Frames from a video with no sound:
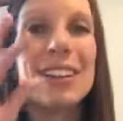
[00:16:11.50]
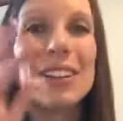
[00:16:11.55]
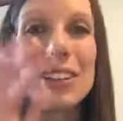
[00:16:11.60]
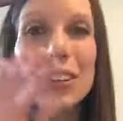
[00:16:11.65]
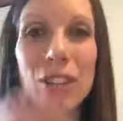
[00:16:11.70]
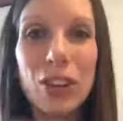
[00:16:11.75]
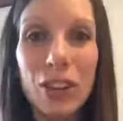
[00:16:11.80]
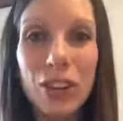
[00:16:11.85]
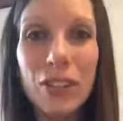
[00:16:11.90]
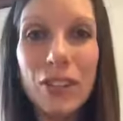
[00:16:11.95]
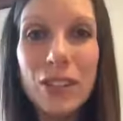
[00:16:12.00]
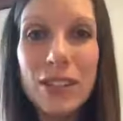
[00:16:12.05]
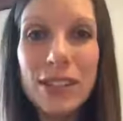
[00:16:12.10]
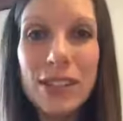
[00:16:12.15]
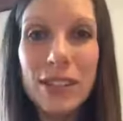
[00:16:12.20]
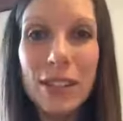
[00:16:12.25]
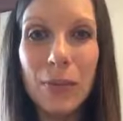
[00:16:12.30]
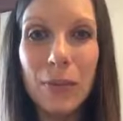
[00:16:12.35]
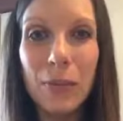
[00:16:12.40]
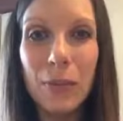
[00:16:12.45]
Look for the
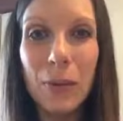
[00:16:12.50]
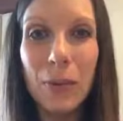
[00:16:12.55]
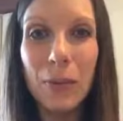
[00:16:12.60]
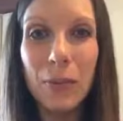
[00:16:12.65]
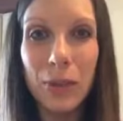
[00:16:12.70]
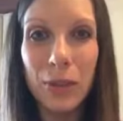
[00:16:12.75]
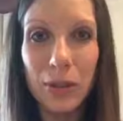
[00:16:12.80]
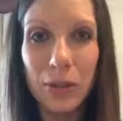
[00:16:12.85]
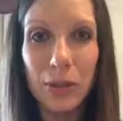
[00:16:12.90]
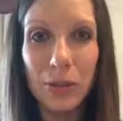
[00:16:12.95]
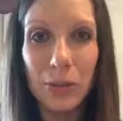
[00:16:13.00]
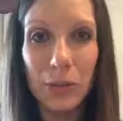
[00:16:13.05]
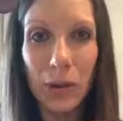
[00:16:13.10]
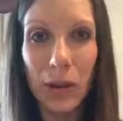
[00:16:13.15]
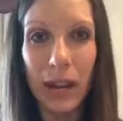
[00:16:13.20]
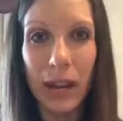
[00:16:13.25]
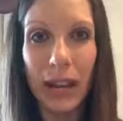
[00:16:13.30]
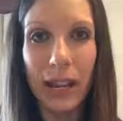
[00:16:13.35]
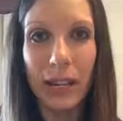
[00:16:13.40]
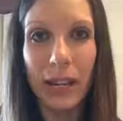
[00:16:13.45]
Simple Mills
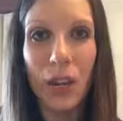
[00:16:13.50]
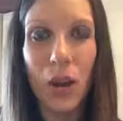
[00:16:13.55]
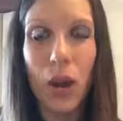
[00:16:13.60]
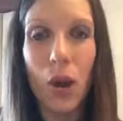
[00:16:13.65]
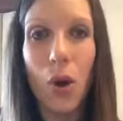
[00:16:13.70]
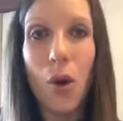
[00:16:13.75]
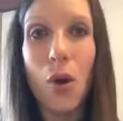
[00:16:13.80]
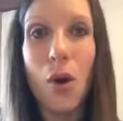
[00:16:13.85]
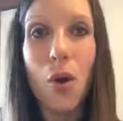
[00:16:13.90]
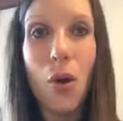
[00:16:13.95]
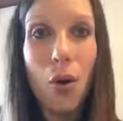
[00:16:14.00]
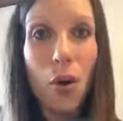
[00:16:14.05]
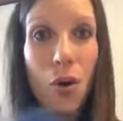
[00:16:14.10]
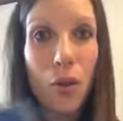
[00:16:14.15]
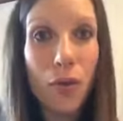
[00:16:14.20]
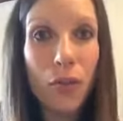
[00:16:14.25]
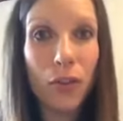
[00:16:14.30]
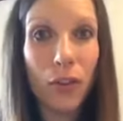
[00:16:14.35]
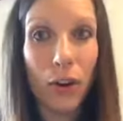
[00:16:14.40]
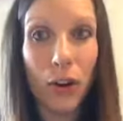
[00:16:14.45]
brand
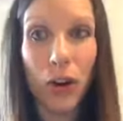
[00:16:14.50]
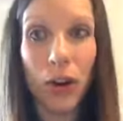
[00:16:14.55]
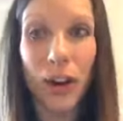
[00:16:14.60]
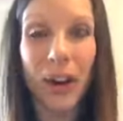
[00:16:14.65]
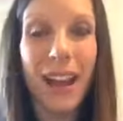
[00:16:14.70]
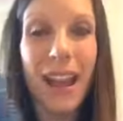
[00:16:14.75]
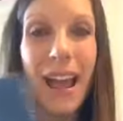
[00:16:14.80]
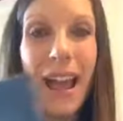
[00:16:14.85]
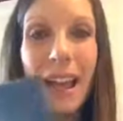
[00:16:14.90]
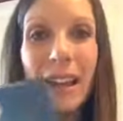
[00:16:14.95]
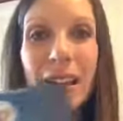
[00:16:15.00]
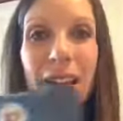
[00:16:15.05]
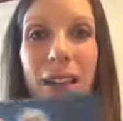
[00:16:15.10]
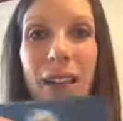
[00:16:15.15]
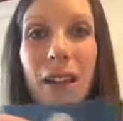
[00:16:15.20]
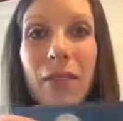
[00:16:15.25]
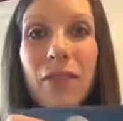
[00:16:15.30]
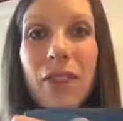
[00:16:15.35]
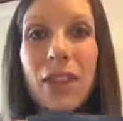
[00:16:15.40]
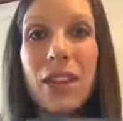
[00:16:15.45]
over any
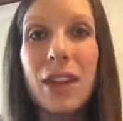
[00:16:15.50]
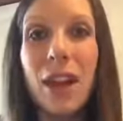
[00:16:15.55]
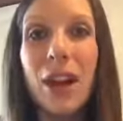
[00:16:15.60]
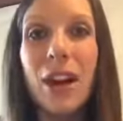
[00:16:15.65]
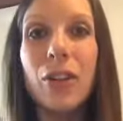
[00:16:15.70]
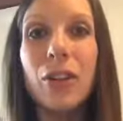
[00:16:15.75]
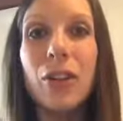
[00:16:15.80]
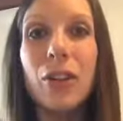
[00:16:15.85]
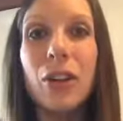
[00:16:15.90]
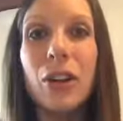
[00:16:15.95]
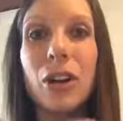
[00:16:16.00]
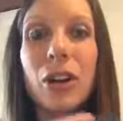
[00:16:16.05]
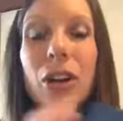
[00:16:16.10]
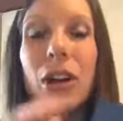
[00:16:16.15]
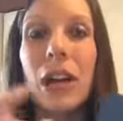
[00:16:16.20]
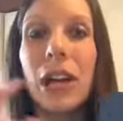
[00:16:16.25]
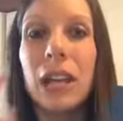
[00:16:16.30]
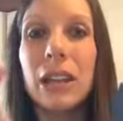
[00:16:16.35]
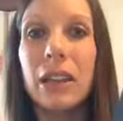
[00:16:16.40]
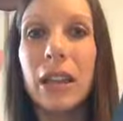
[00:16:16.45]
of the other
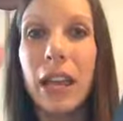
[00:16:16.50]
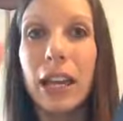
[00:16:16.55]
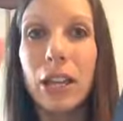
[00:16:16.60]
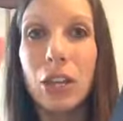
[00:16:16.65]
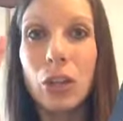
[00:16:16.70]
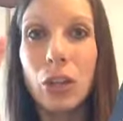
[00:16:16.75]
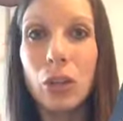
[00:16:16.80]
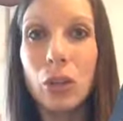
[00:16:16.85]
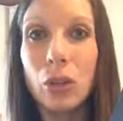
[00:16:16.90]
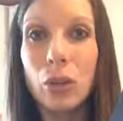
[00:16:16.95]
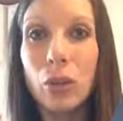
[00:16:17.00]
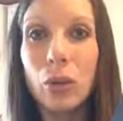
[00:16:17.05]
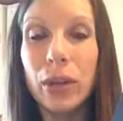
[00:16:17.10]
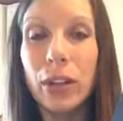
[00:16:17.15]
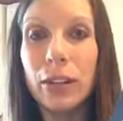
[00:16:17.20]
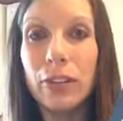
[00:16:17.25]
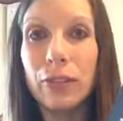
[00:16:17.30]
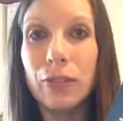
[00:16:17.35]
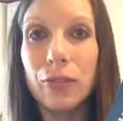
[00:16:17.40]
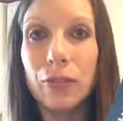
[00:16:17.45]
like
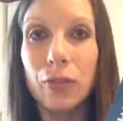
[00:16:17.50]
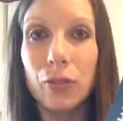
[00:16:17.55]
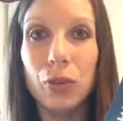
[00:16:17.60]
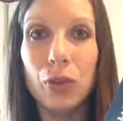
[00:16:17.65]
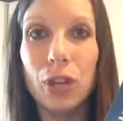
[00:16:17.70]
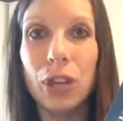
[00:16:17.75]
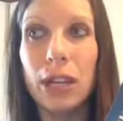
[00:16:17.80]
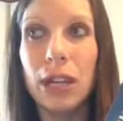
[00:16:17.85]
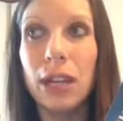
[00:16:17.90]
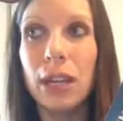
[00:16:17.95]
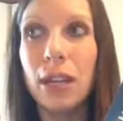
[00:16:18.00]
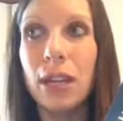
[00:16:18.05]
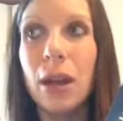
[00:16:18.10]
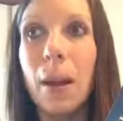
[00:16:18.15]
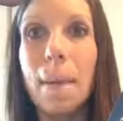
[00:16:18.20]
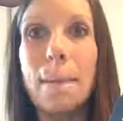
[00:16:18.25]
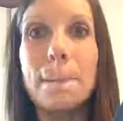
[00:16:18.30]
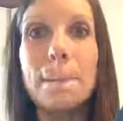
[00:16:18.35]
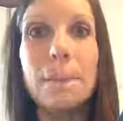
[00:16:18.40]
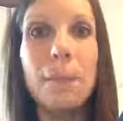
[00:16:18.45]
gluten-free
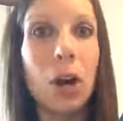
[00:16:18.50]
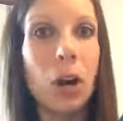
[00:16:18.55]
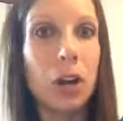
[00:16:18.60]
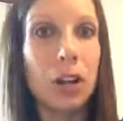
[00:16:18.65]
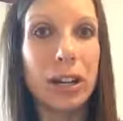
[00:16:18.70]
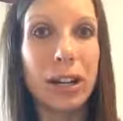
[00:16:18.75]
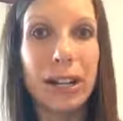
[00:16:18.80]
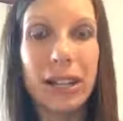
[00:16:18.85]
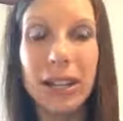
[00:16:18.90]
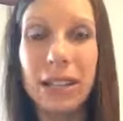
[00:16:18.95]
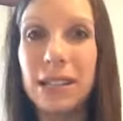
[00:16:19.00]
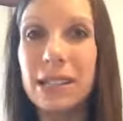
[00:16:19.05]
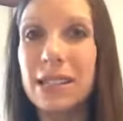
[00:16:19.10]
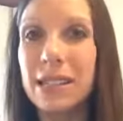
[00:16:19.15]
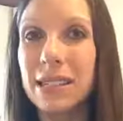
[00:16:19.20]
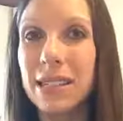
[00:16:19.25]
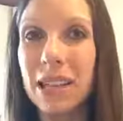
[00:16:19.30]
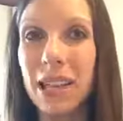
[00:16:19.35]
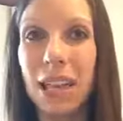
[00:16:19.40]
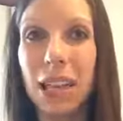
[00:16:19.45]
marketing
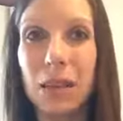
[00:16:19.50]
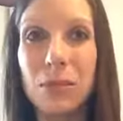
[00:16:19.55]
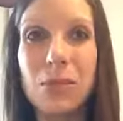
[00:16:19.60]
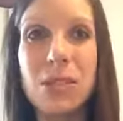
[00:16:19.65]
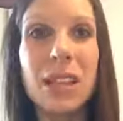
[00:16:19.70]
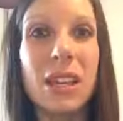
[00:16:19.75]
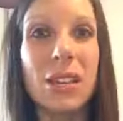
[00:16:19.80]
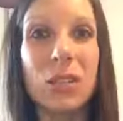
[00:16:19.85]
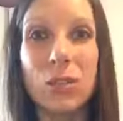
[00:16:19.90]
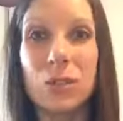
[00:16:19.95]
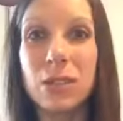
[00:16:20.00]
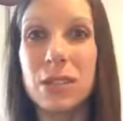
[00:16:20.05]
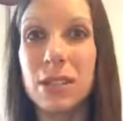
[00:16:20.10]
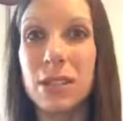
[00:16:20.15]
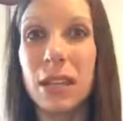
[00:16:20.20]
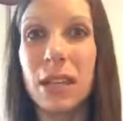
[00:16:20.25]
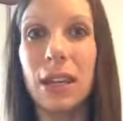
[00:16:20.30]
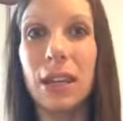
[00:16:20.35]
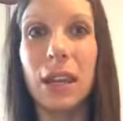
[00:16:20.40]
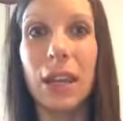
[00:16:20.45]
schemes that you'll
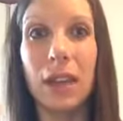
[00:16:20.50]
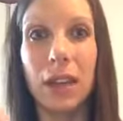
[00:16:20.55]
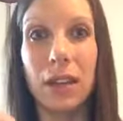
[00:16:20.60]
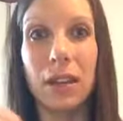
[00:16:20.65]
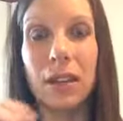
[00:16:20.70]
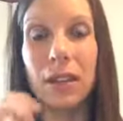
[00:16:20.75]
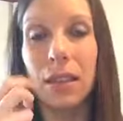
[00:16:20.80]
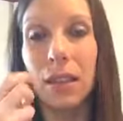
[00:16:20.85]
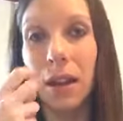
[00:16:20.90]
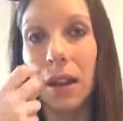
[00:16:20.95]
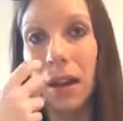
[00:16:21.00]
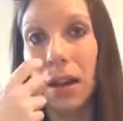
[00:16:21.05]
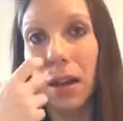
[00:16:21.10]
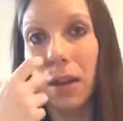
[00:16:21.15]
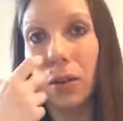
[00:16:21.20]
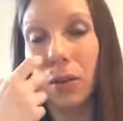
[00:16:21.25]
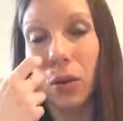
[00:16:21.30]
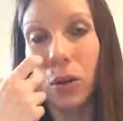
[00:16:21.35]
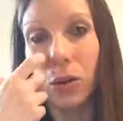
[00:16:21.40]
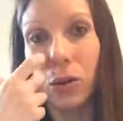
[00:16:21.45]
see in the
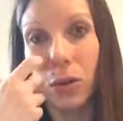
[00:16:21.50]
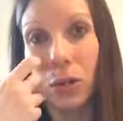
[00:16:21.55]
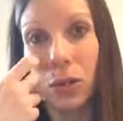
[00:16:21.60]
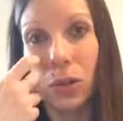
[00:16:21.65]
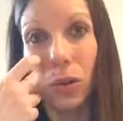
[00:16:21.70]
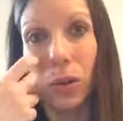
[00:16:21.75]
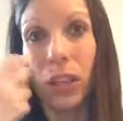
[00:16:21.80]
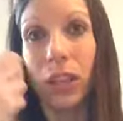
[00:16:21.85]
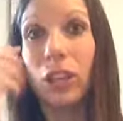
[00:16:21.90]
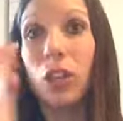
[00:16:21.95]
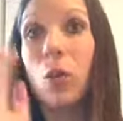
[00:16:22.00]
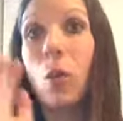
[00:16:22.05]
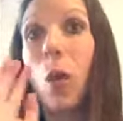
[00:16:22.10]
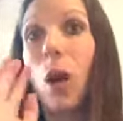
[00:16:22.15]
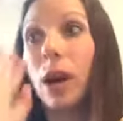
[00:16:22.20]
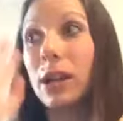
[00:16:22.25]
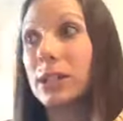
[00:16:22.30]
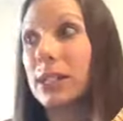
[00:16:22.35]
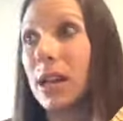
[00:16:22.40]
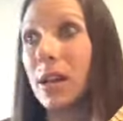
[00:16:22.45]
grocery store. Like you
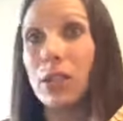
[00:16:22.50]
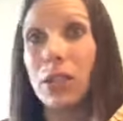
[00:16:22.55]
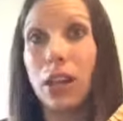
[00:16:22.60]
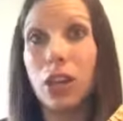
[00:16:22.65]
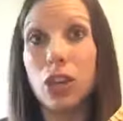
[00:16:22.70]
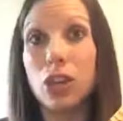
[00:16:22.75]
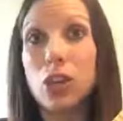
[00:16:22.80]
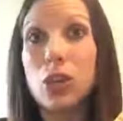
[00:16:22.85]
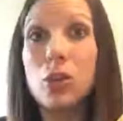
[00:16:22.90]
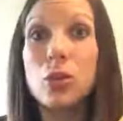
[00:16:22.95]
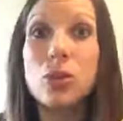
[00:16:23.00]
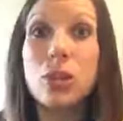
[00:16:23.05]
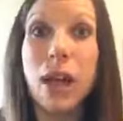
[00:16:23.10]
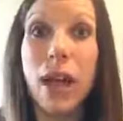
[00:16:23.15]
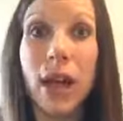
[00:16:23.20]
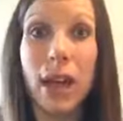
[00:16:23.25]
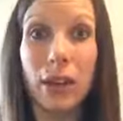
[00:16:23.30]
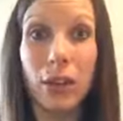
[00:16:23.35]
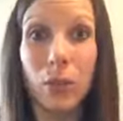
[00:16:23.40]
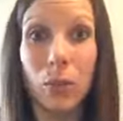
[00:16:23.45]
walk down that huge
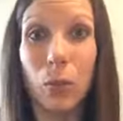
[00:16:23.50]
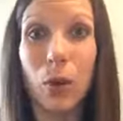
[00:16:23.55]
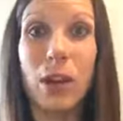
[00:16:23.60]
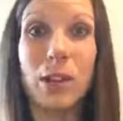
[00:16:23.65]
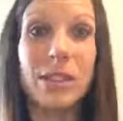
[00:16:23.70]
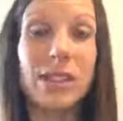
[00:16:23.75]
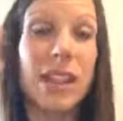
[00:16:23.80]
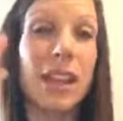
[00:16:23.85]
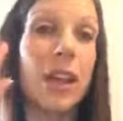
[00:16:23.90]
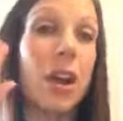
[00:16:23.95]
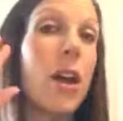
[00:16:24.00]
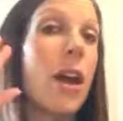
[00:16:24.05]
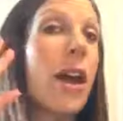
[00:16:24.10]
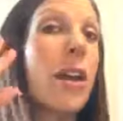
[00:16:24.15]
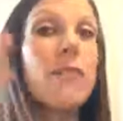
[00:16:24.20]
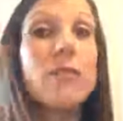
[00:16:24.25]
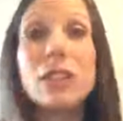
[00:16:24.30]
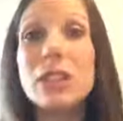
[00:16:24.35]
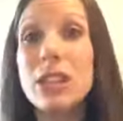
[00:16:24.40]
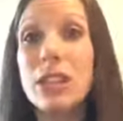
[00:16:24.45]
aisle where it's like
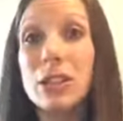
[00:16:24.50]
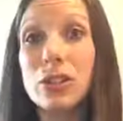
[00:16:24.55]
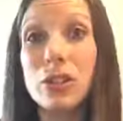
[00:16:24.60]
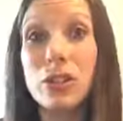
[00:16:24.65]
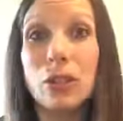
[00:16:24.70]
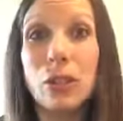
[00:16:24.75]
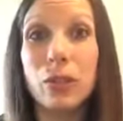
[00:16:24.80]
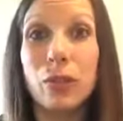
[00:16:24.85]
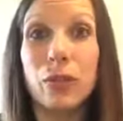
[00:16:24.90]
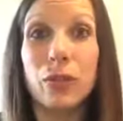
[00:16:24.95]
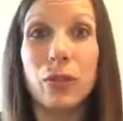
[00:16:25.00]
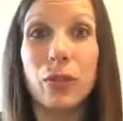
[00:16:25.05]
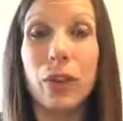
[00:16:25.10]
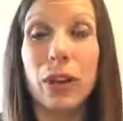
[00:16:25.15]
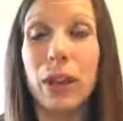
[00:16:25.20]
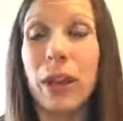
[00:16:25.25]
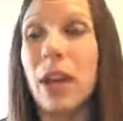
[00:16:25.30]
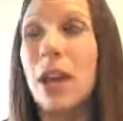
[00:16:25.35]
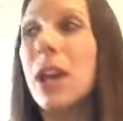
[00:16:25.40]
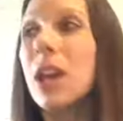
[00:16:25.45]
everything's gluten-free.